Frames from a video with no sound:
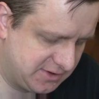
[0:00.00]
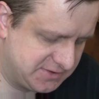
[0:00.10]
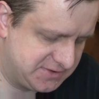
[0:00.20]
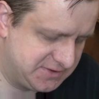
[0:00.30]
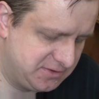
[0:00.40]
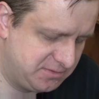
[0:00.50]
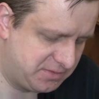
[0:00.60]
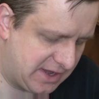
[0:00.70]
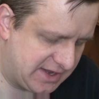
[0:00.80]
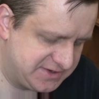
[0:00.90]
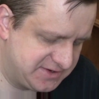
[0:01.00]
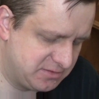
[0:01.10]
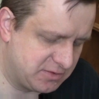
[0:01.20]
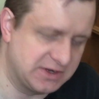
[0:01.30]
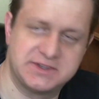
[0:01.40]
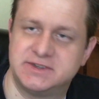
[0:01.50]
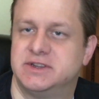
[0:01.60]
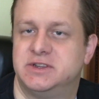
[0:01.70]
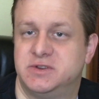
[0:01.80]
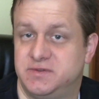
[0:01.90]
of those, 2 past, 2 present,
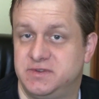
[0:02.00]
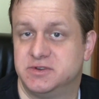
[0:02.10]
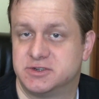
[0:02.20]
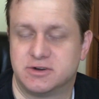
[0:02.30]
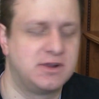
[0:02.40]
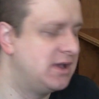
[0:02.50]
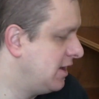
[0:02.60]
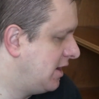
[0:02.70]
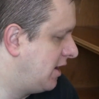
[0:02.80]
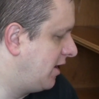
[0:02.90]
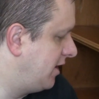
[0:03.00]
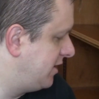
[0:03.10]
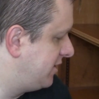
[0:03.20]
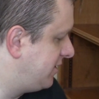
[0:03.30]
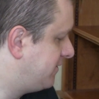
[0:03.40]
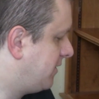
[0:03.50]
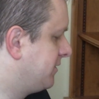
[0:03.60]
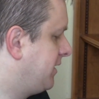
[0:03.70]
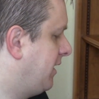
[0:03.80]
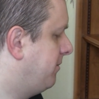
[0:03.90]
and 2 future in a
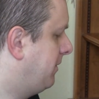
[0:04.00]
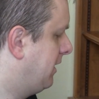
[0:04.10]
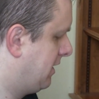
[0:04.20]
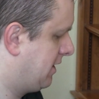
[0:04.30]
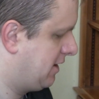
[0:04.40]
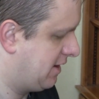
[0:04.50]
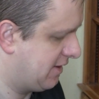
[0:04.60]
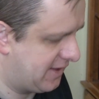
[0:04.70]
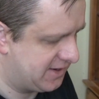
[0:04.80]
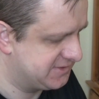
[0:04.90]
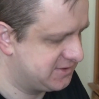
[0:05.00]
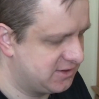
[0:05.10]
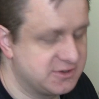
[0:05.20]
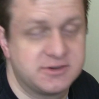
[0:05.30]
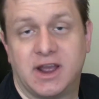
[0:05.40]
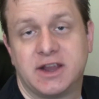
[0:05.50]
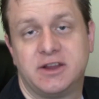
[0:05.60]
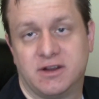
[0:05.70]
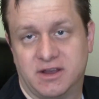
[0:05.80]
default game. And that is going to track your